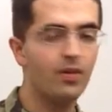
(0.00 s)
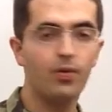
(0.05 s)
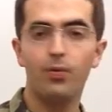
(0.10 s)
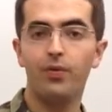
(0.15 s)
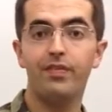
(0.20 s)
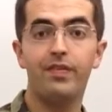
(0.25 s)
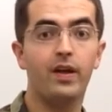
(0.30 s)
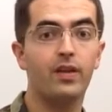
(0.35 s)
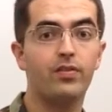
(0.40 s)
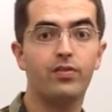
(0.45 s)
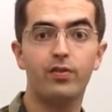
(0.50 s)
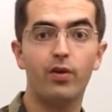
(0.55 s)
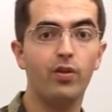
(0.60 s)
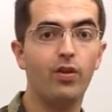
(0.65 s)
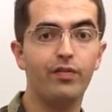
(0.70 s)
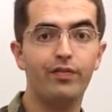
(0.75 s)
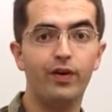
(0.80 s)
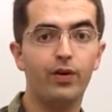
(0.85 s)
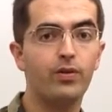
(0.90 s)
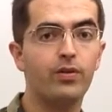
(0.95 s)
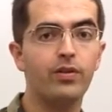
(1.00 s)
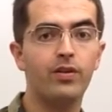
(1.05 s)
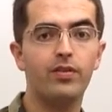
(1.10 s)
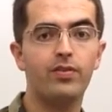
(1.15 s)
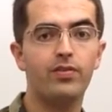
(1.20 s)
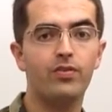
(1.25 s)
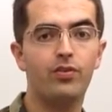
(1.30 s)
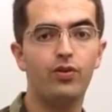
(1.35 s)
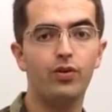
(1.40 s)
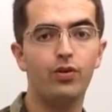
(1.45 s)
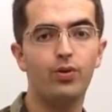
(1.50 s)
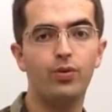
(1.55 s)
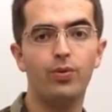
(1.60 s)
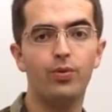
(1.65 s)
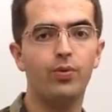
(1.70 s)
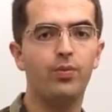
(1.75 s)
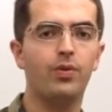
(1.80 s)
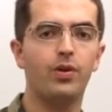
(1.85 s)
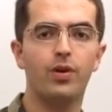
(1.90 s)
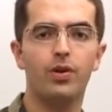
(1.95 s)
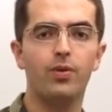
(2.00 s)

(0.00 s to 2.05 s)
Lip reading: We've had solo vocalists do,